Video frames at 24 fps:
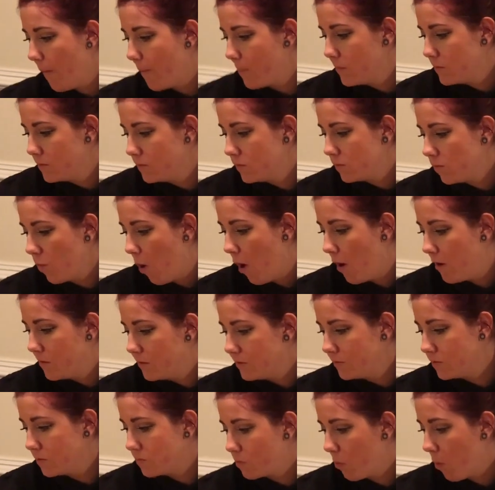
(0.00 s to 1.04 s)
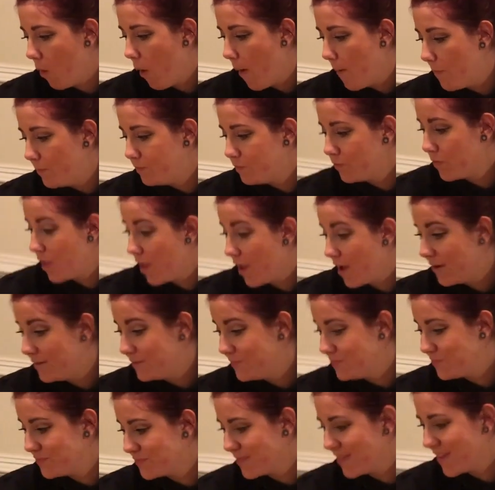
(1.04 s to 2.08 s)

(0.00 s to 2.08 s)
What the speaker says: So like in 2 years, right?